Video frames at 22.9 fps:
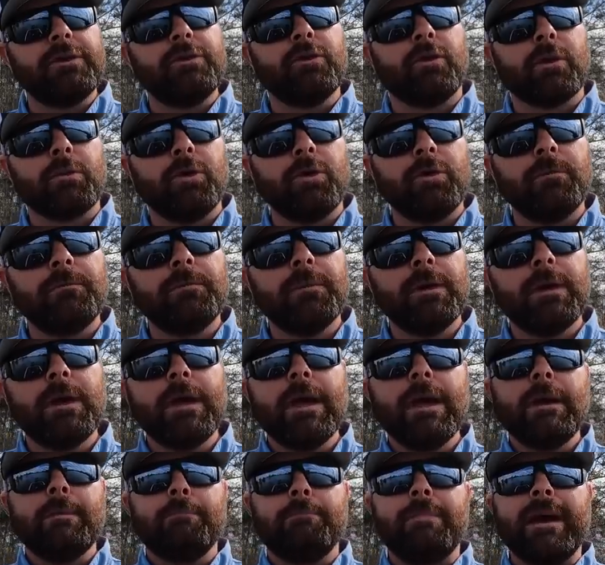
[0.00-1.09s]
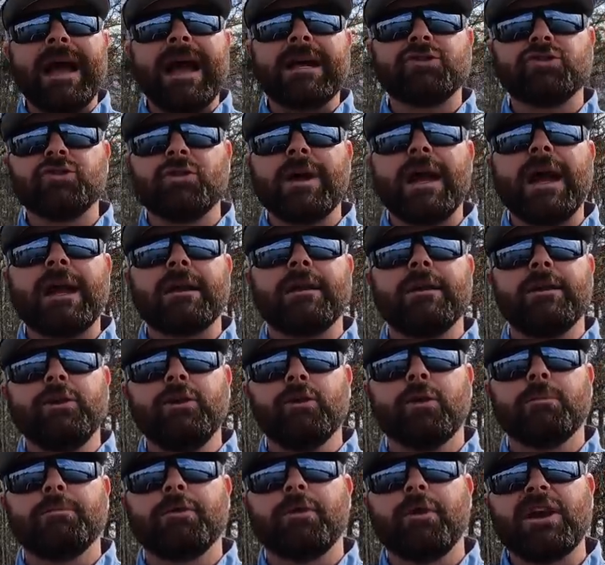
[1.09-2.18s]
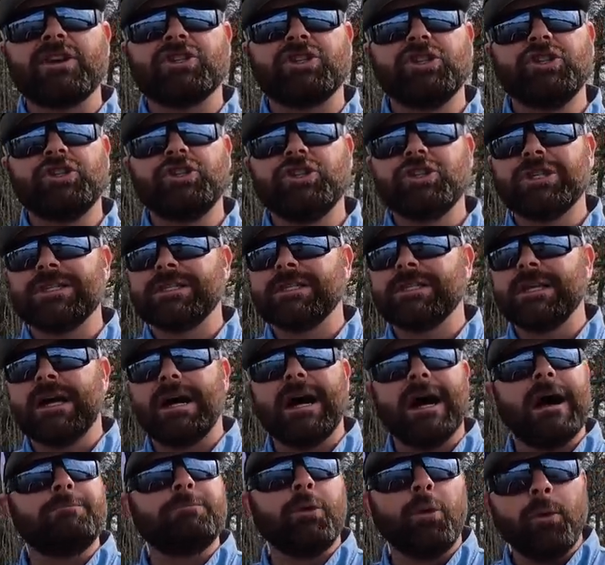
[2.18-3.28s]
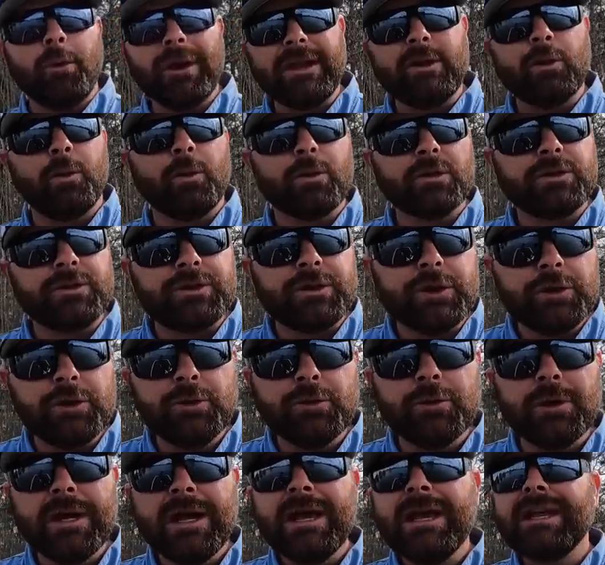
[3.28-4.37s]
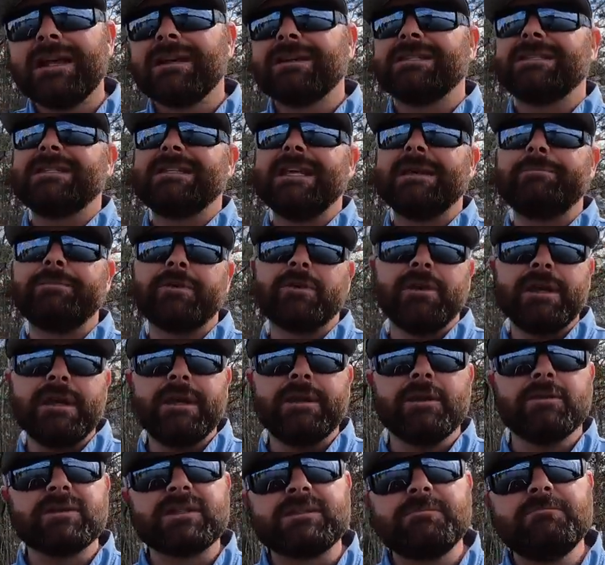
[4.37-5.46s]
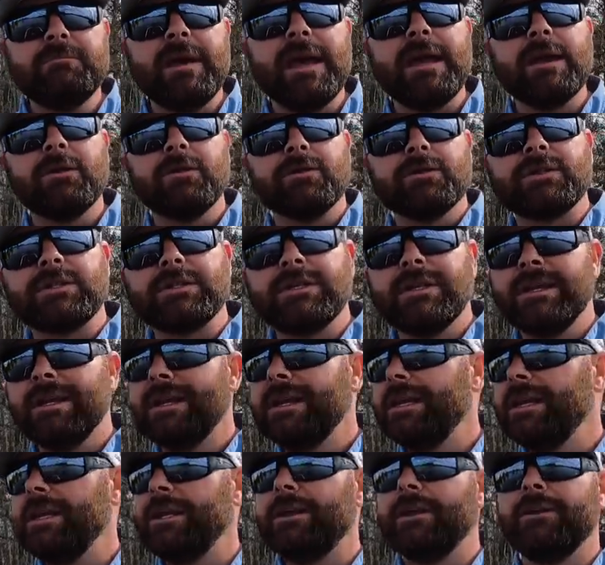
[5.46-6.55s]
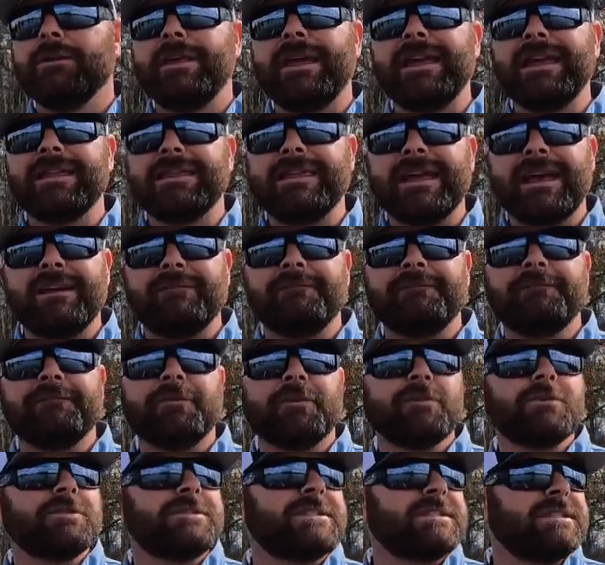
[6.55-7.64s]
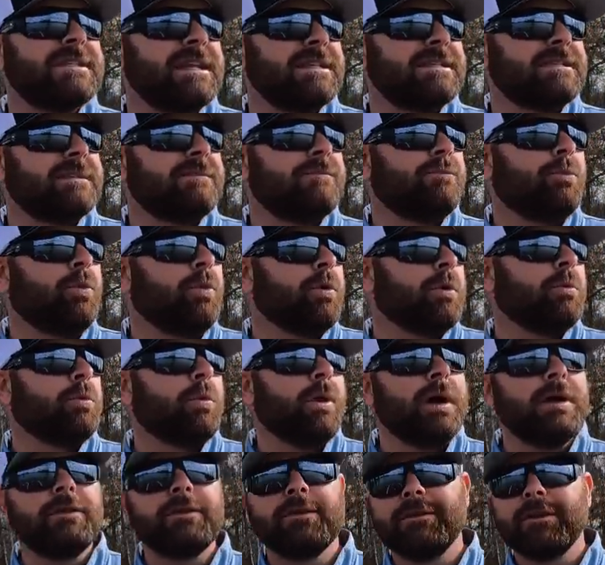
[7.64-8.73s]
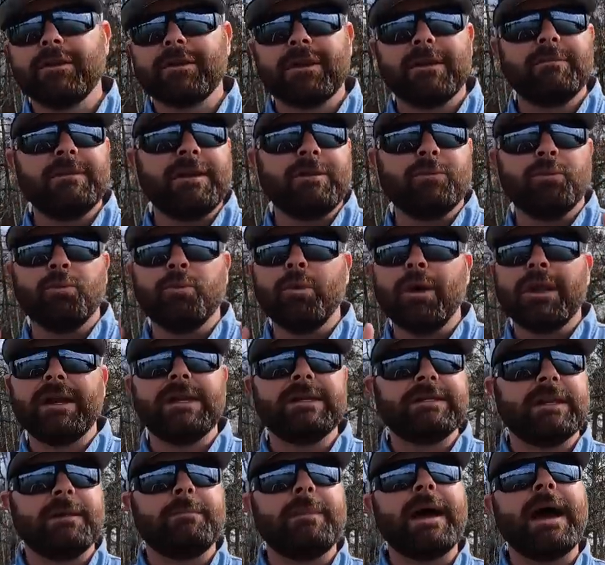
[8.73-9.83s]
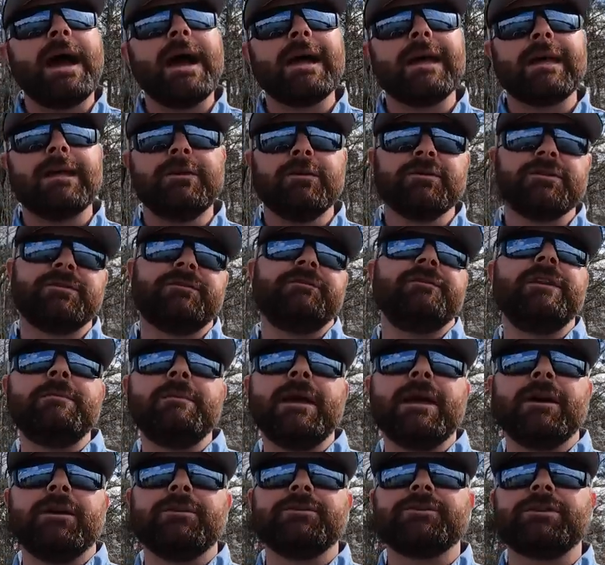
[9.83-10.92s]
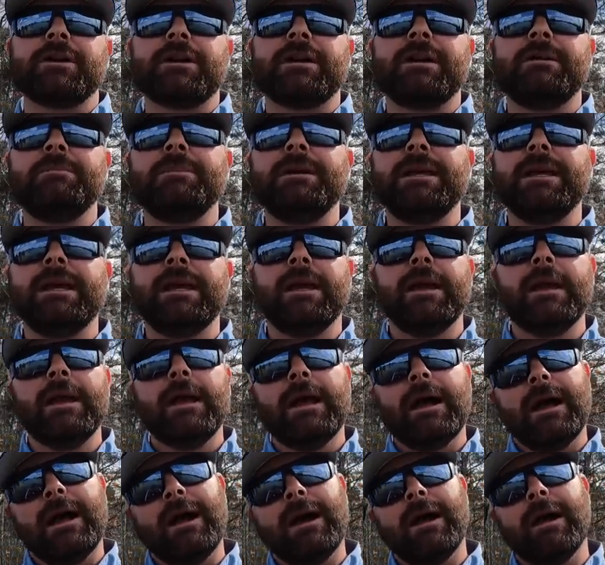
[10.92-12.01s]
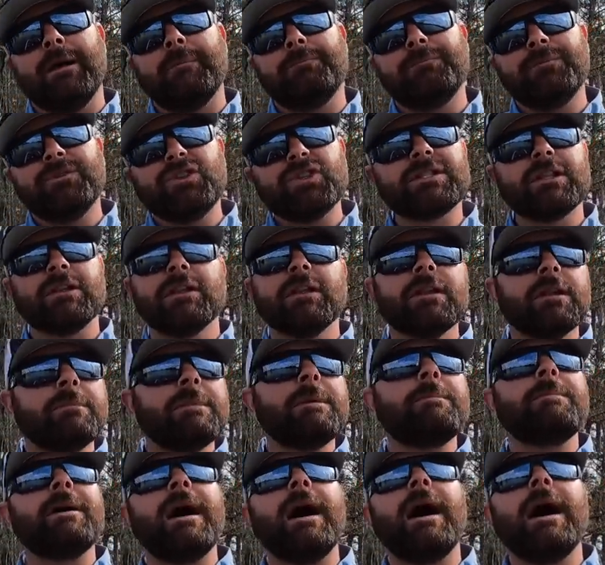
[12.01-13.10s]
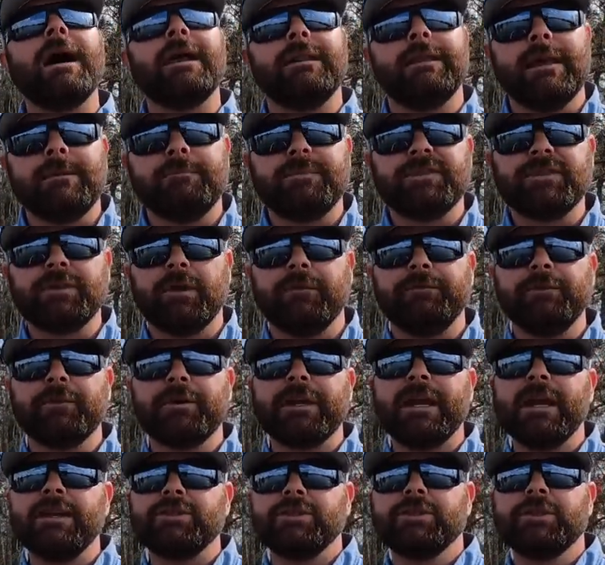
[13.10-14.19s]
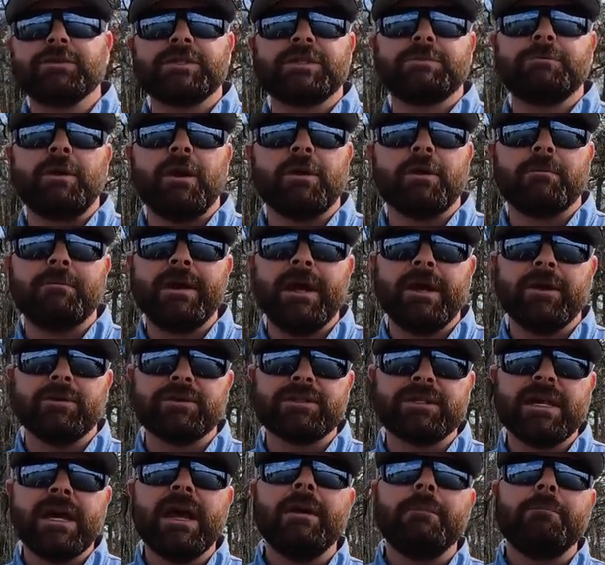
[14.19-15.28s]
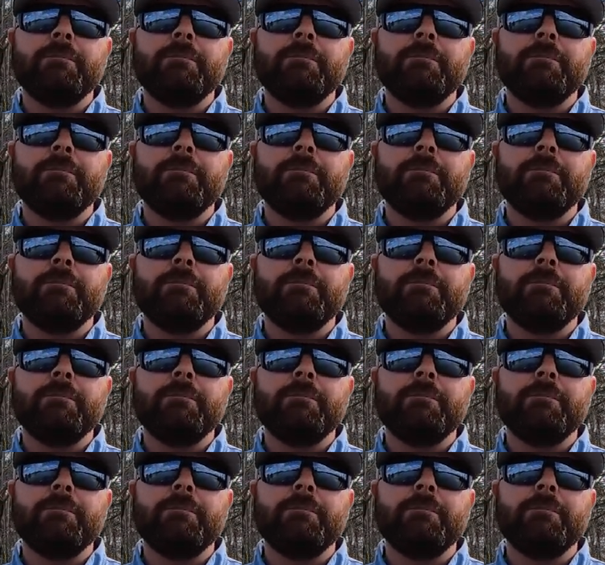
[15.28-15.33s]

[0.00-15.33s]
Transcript: than normal, backtrack your progression just a, a point or two because typically those males, you know, they get that first sense of warm weather. They're going to be running to the back, and those females are going to be uh, just a little bit behind them. So if you're catching those smaller males,